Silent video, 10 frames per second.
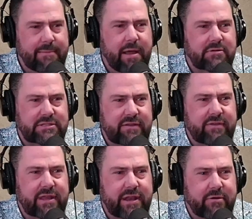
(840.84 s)
I was
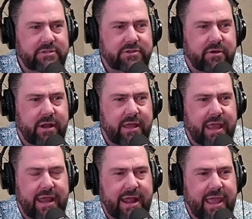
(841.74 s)
living in Arizona,
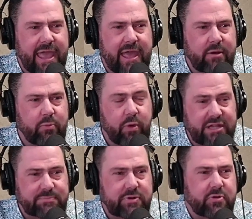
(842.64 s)
and I had
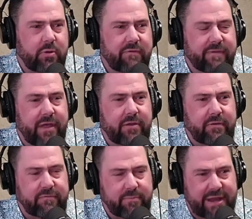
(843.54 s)
respiratory
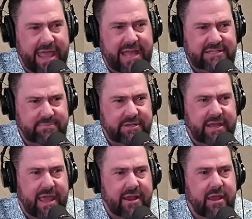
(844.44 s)
failure from an asthma
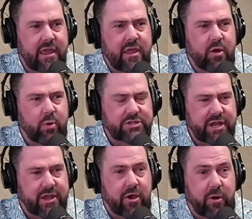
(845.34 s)
attack, which
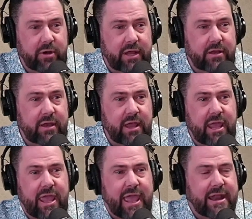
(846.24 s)
I coded,
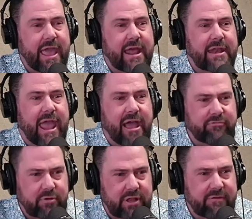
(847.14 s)
and I had an
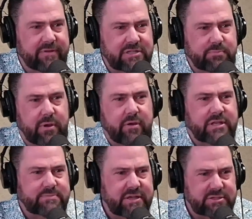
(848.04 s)
afterlife
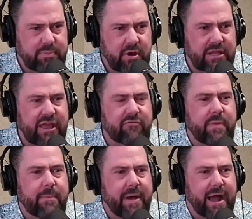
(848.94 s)
experience. My spirit left
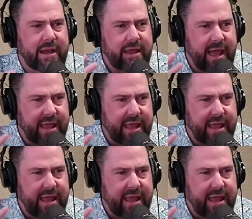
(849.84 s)
my body. I